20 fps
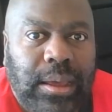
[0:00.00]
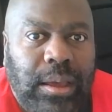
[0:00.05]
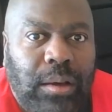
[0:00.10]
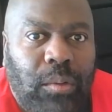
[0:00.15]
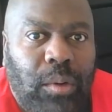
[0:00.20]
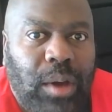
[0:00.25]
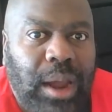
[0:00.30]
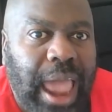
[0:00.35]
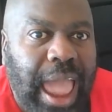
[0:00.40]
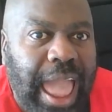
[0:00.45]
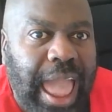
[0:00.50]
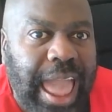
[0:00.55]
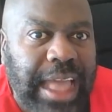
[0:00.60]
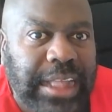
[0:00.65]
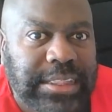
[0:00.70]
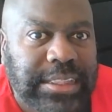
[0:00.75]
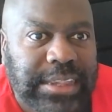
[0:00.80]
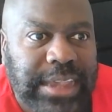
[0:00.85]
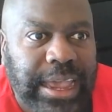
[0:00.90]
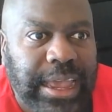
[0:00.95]
What
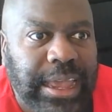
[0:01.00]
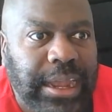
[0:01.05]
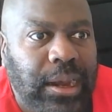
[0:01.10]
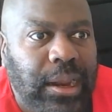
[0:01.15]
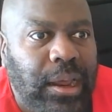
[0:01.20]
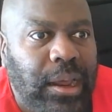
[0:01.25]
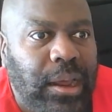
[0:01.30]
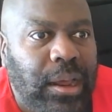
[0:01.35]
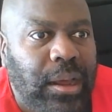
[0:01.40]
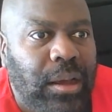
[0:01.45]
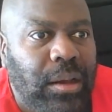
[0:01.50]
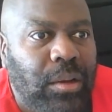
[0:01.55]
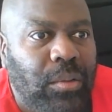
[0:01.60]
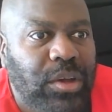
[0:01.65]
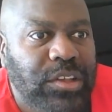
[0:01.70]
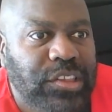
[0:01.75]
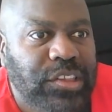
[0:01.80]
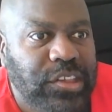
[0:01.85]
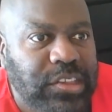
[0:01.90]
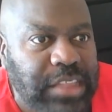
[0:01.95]
Hank did
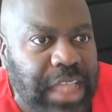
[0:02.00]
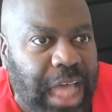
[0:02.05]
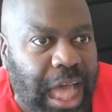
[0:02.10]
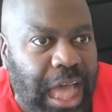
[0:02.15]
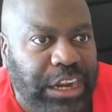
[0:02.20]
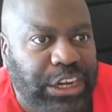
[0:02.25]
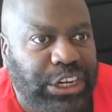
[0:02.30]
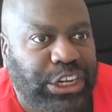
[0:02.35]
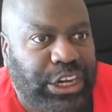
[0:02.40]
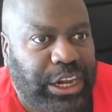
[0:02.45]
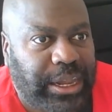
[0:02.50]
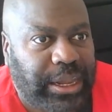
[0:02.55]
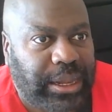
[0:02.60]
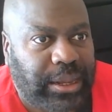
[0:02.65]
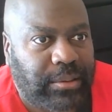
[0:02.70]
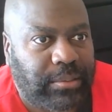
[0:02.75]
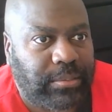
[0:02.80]
was astonishing.